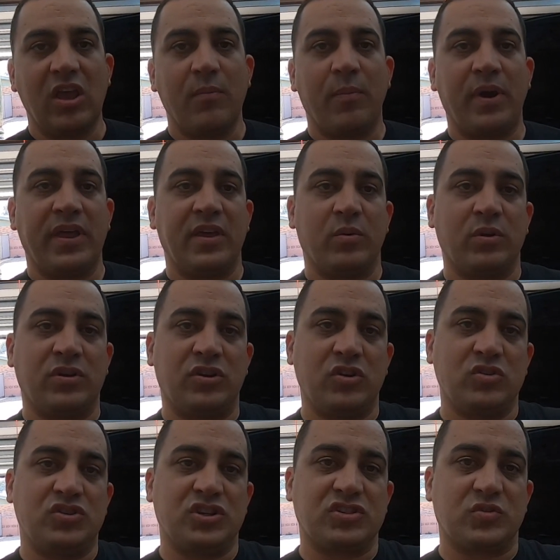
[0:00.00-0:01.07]
But it would
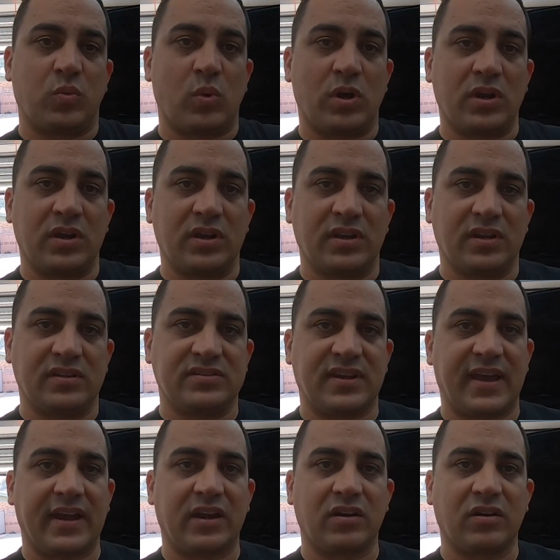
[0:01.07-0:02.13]
do just one
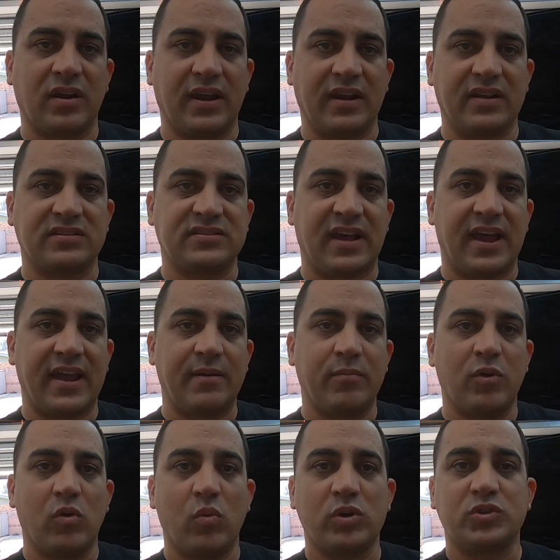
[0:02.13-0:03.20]
tire at a
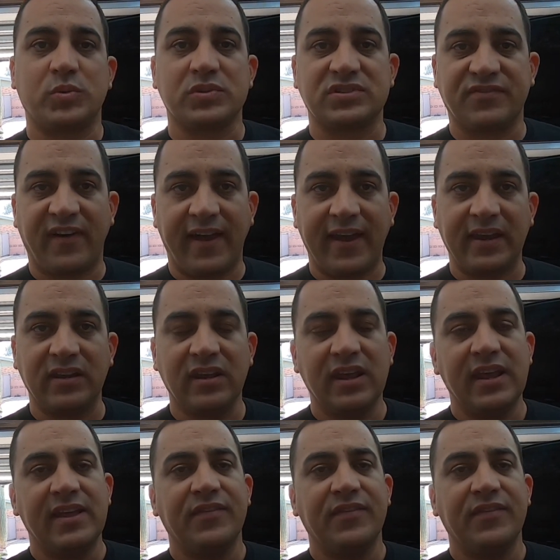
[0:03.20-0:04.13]
time, which was fine.